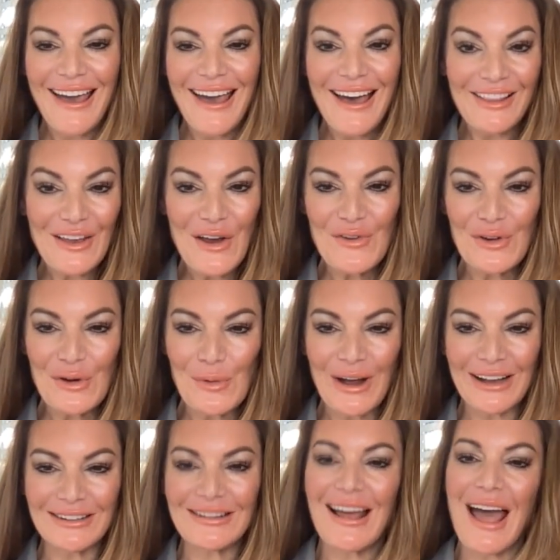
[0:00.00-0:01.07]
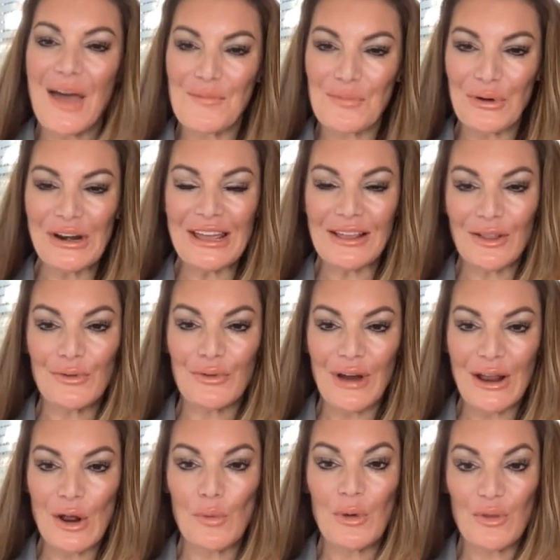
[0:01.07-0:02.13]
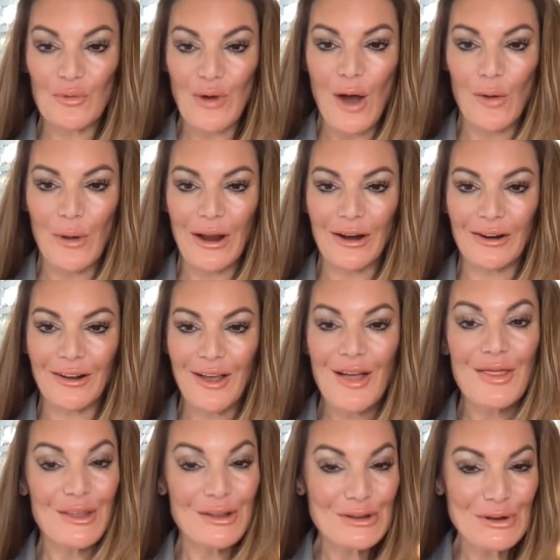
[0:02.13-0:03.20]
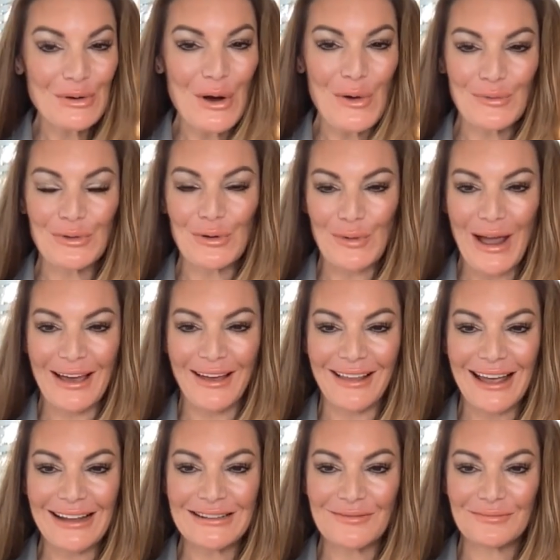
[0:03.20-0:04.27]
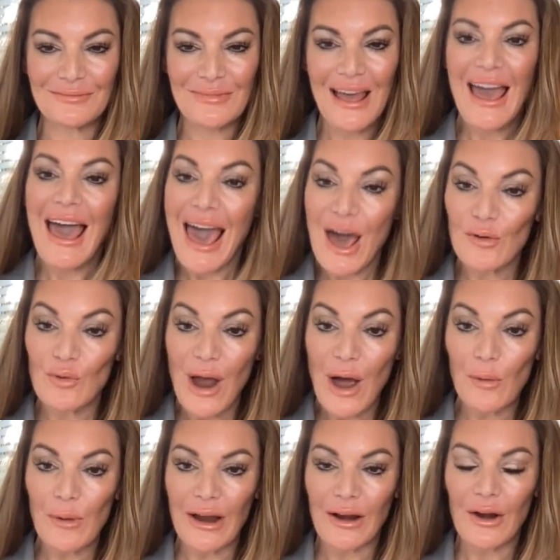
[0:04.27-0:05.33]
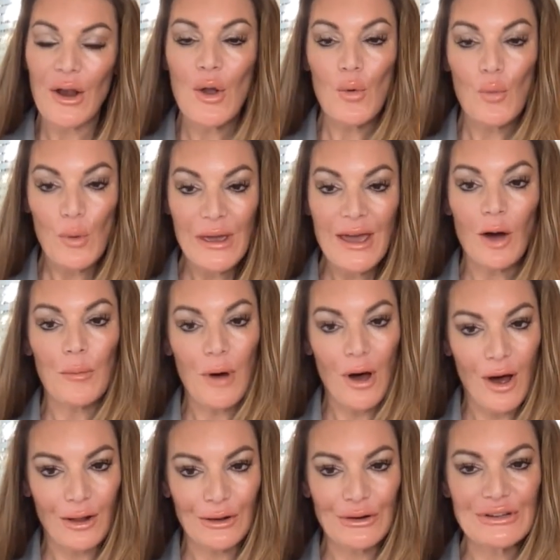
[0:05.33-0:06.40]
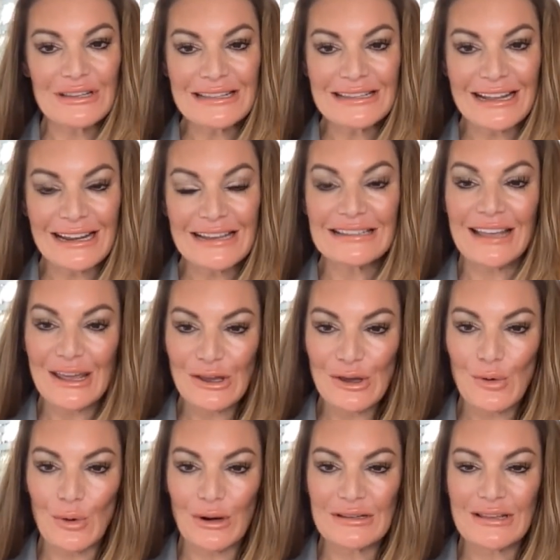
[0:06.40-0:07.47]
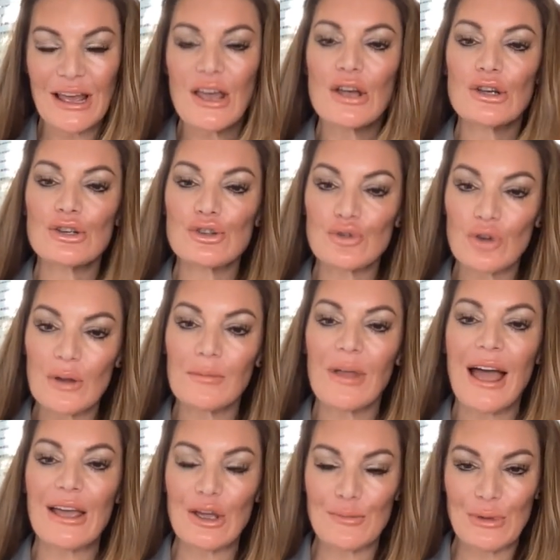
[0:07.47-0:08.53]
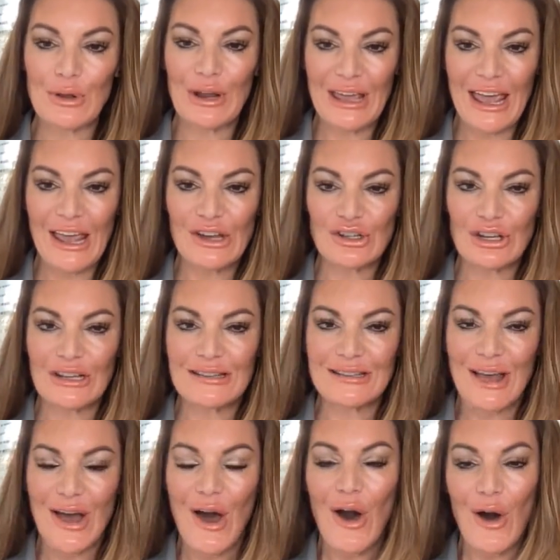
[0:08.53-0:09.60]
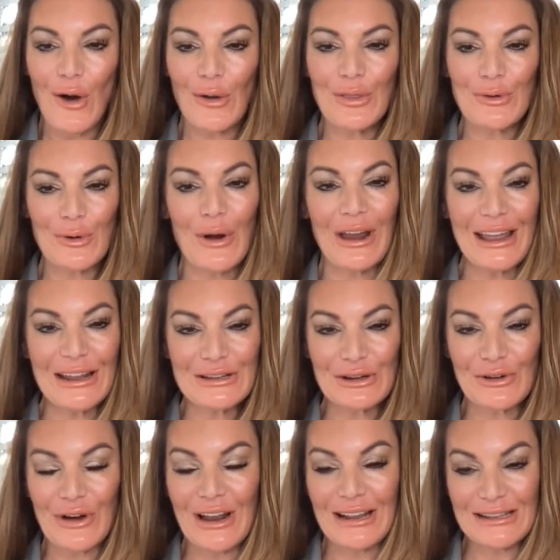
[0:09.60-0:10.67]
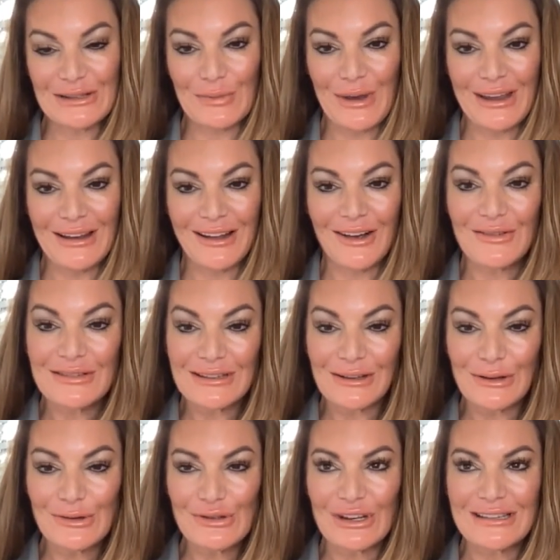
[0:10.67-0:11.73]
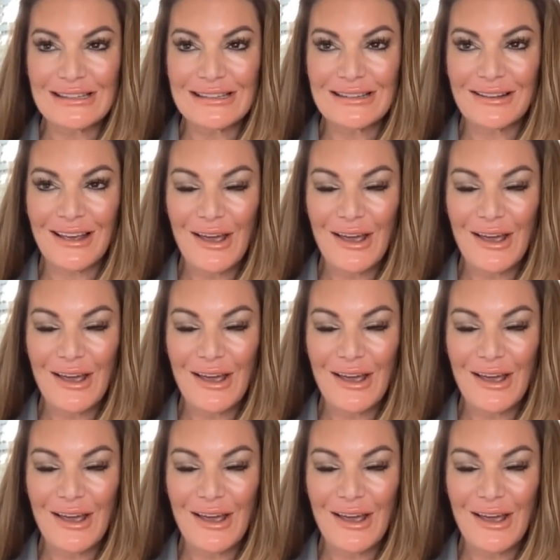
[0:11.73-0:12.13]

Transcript: Hello, everyone. I'm Brittany Lafredo with Routeware, the new home for ReCollect. At Routeware, we help haulers in cities like yours streamline communications all through our integrated suite of solutions.